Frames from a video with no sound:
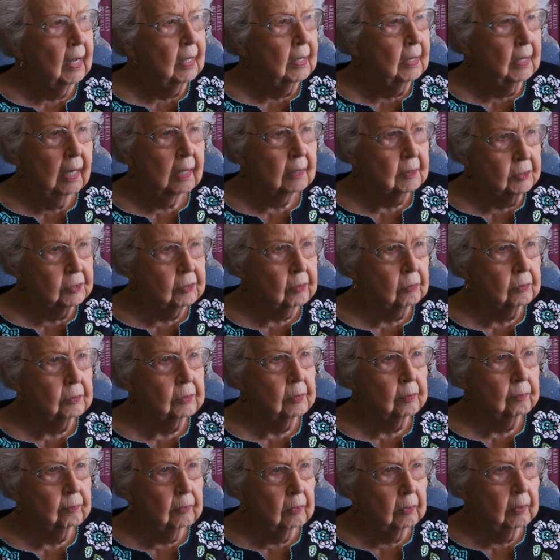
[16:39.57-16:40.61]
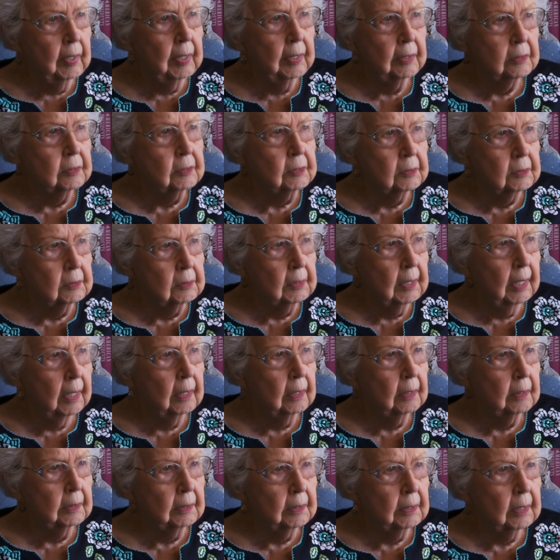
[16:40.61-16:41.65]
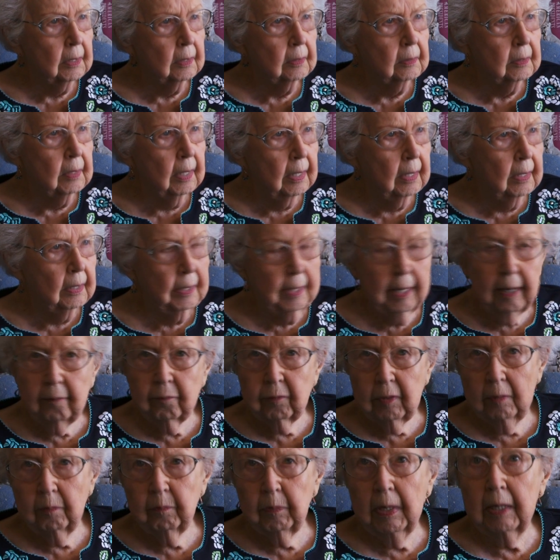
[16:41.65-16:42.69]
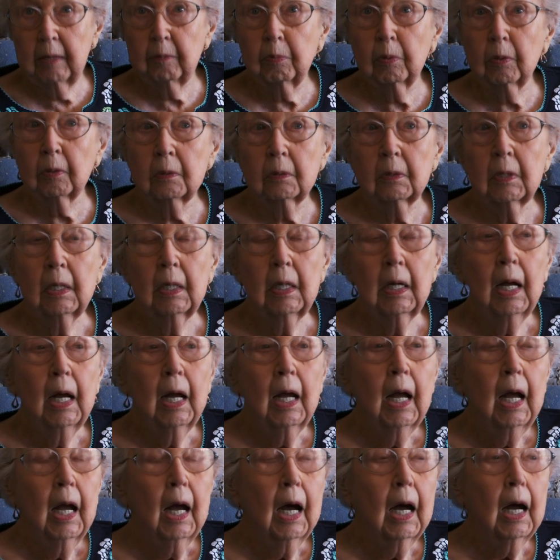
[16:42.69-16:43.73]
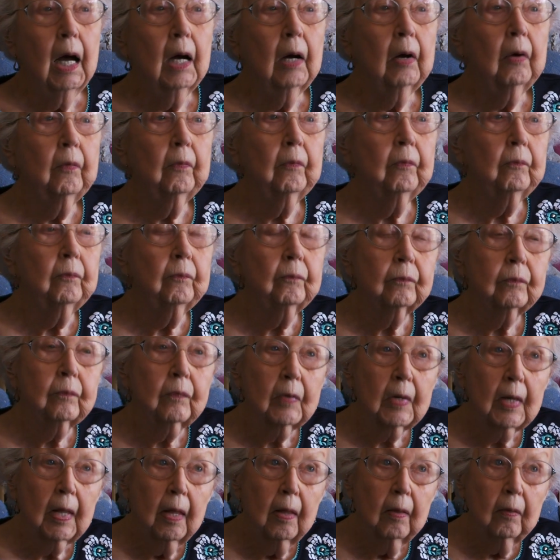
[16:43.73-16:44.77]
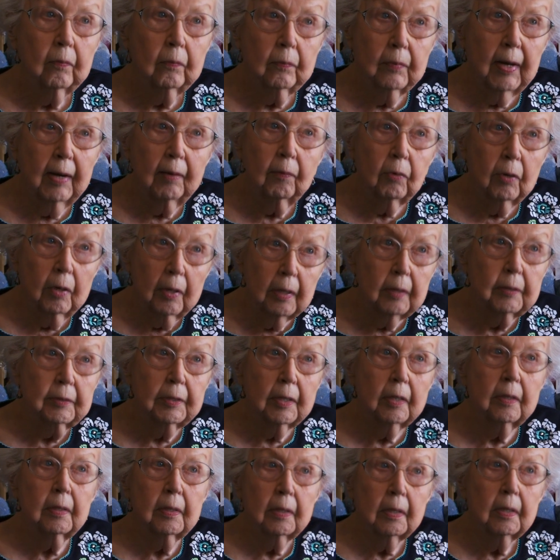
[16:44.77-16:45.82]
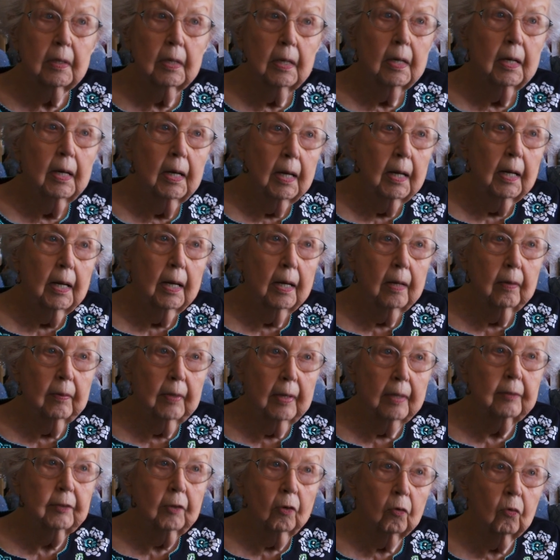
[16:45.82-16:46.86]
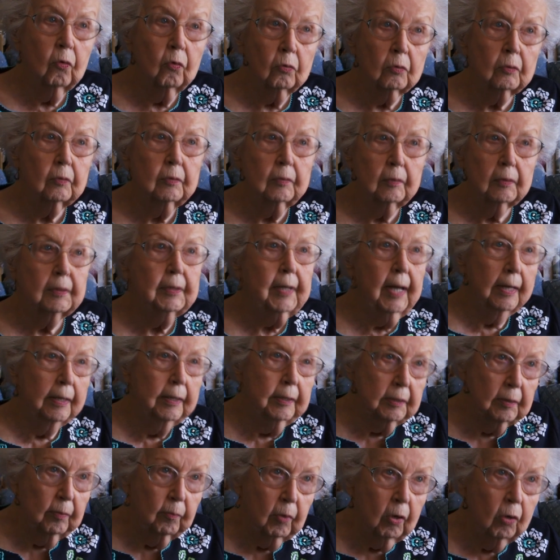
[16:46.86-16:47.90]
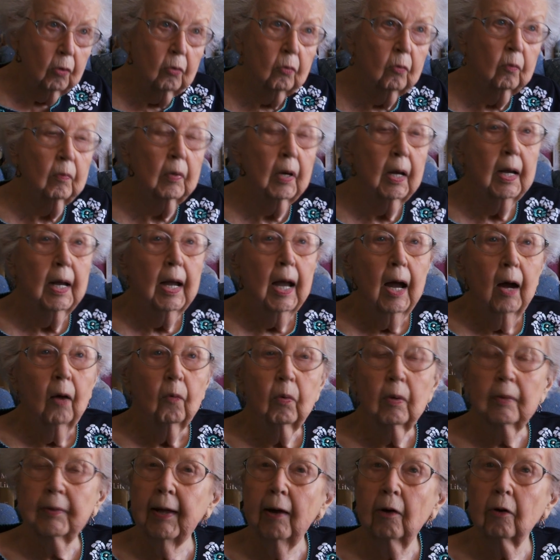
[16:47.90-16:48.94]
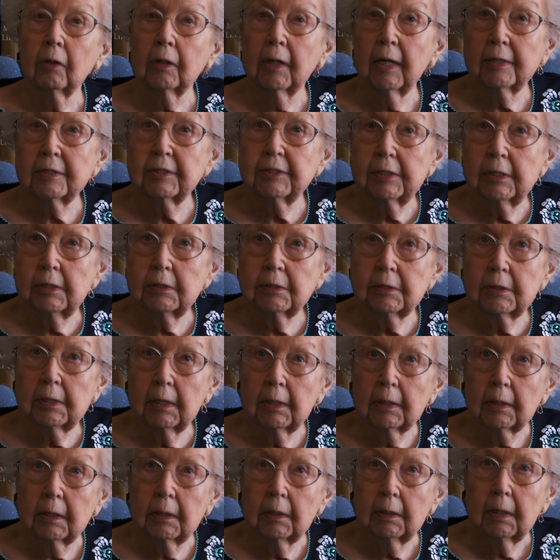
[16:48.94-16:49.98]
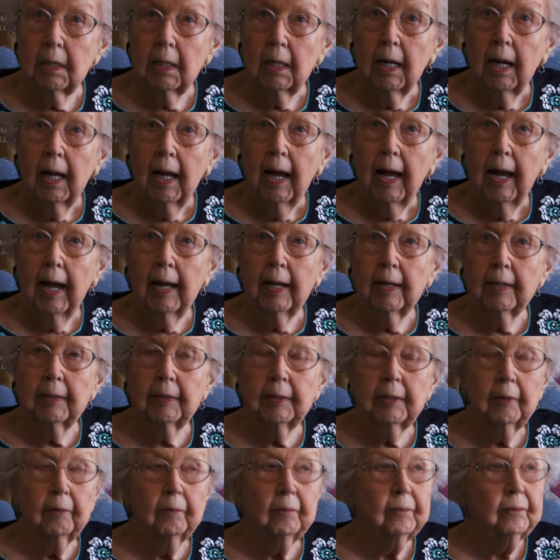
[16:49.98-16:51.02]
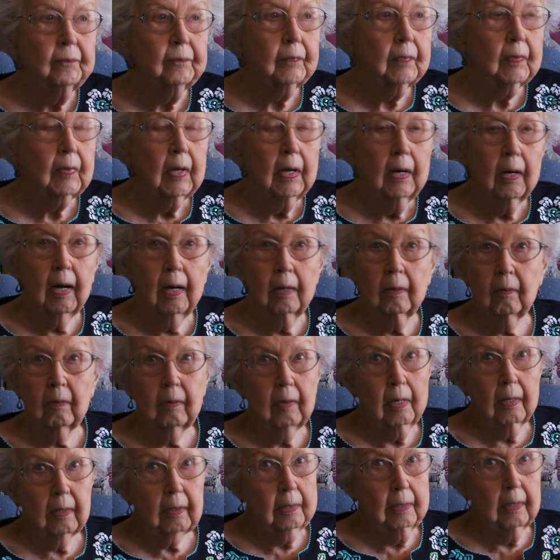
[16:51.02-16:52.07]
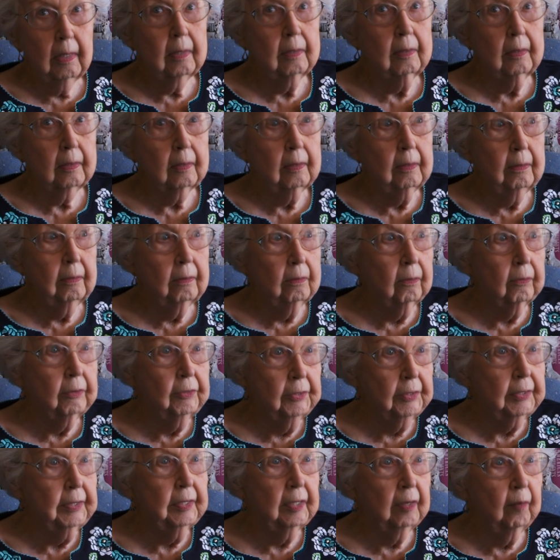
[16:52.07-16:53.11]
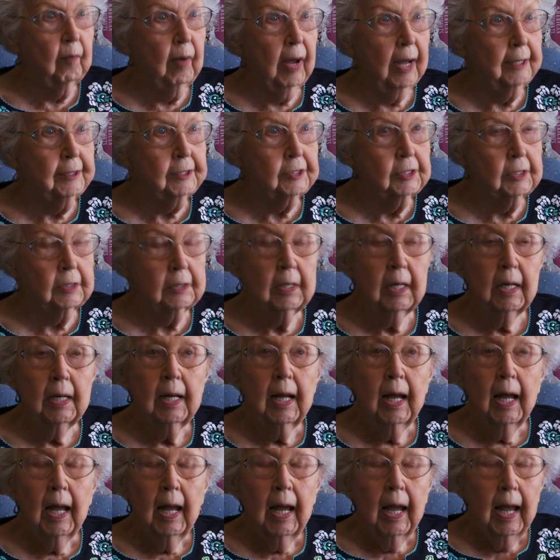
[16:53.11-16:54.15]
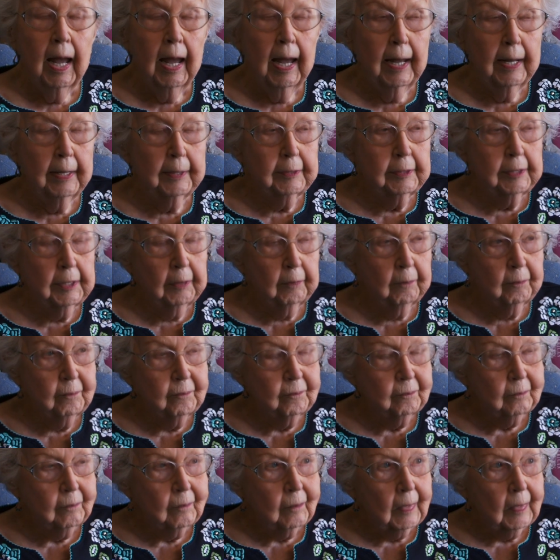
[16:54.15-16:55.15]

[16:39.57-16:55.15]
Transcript: not soldiers, Marines and, uh, and Navy people. Um, they were at the, in the hold taking them home. Well, they all got seasick. And, um, I, I, you know, you can imagine. And um,